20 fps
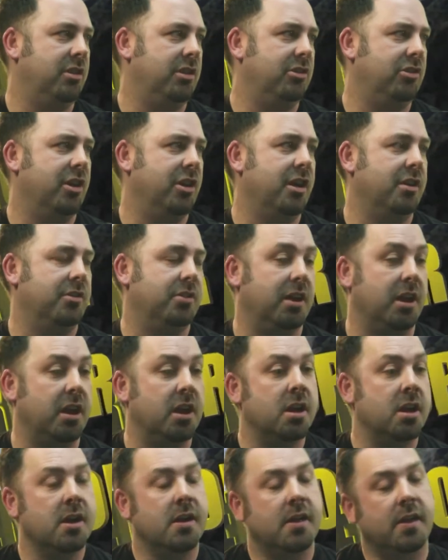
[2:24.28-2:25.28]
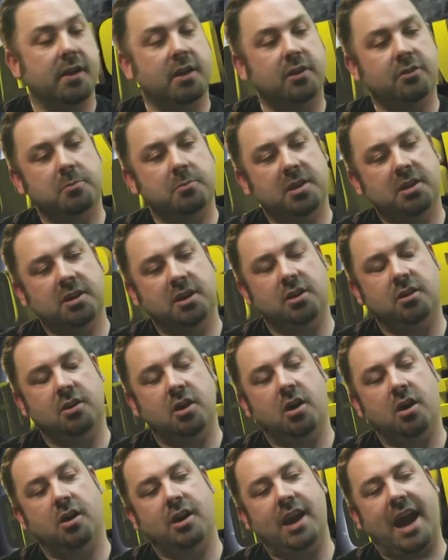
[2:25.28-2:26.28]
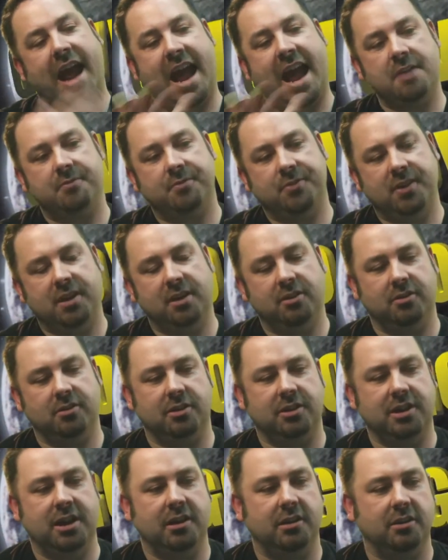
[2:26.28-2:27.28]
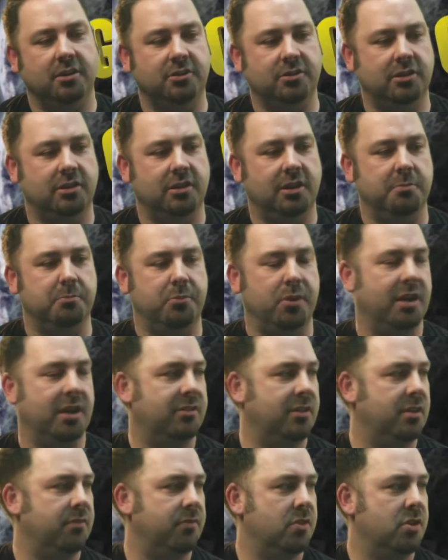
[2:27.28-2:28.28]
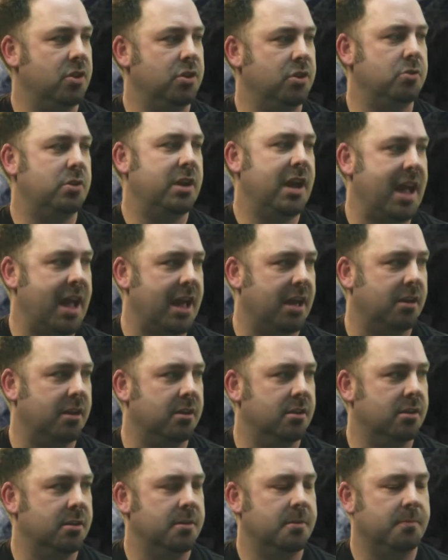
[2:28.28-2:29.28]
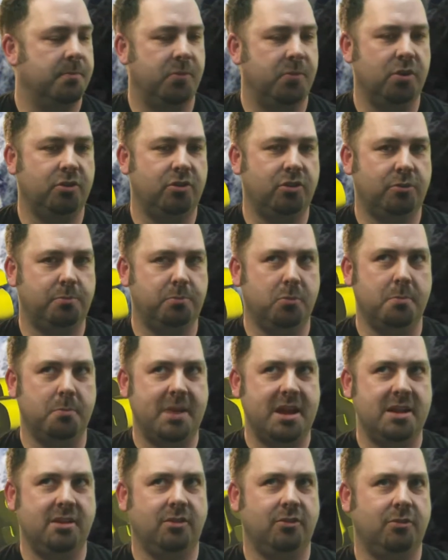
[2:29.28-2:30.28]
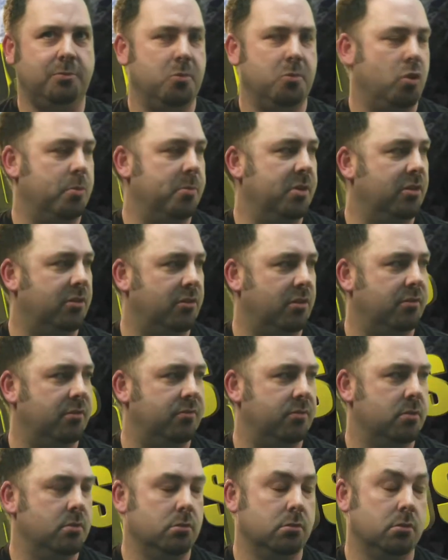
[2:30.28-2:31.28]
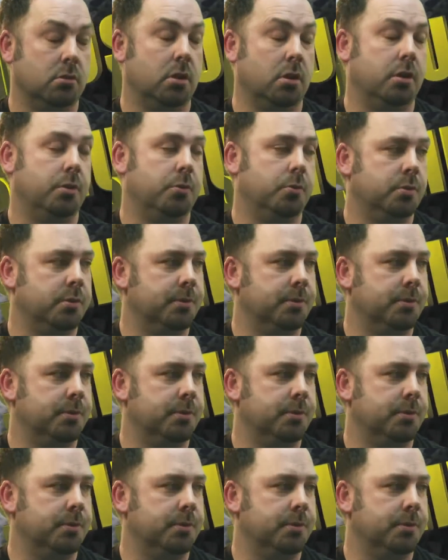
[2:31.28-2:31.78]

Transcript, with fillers: CGI thing. And that doesn't mean that you can't have things that are technologically impressive. You can. They're just momentous moments of. Whoa. So